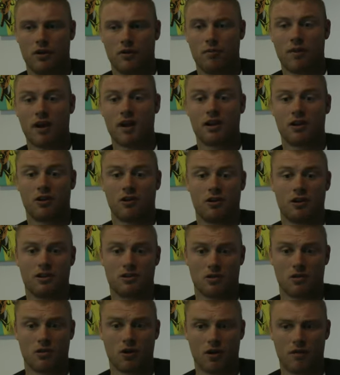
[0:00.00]
my career
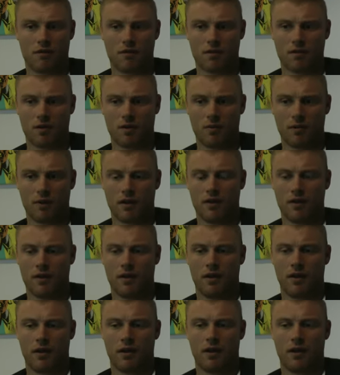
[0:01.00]
took off a little bit.
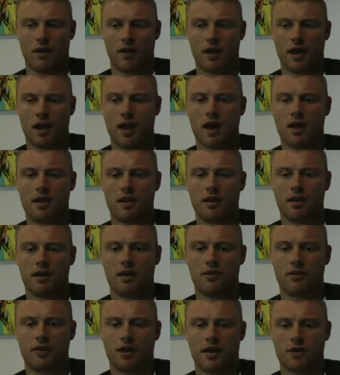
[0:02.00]
Yeah.
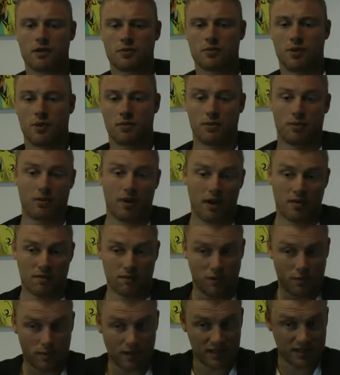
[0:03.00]
And I was probably playing
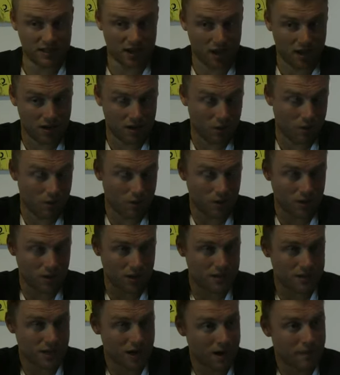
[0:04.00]
for the best side in the world at
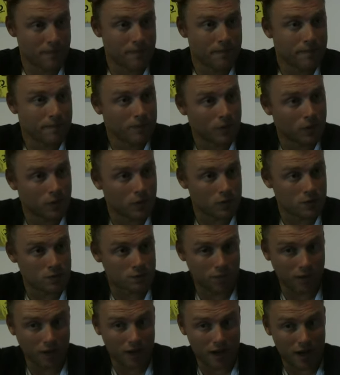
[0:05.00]
the time. Was
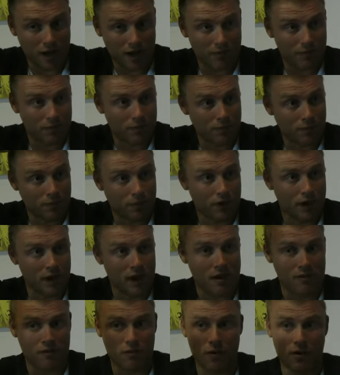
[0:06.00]
playing
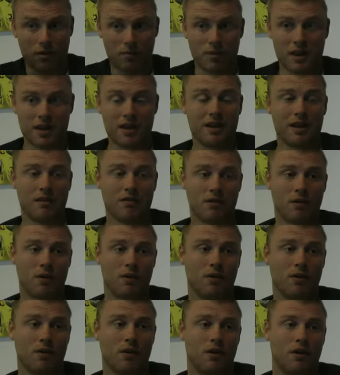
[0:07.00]
everyone and beating
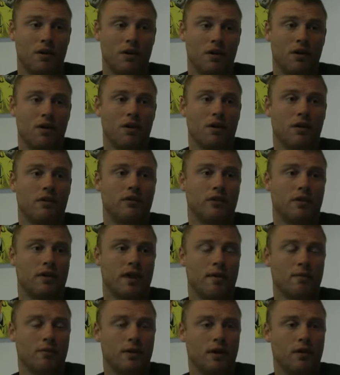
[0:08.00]
everyone. Definitely. So
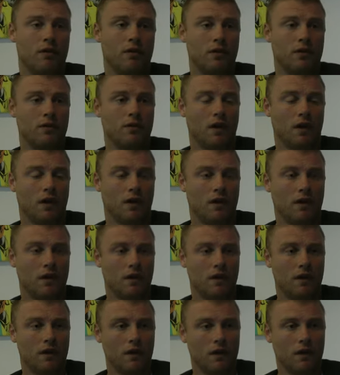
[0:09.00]
that period, yeah.
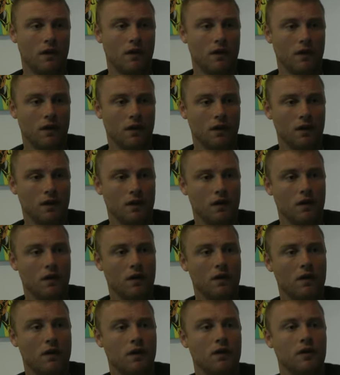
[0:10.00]
Yeah, and of course
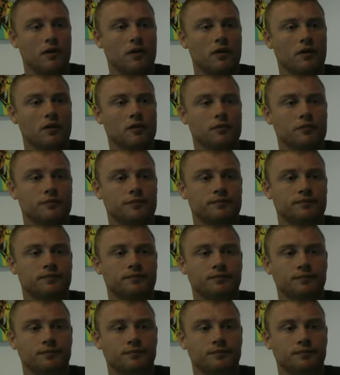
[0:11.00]
2009 as well, the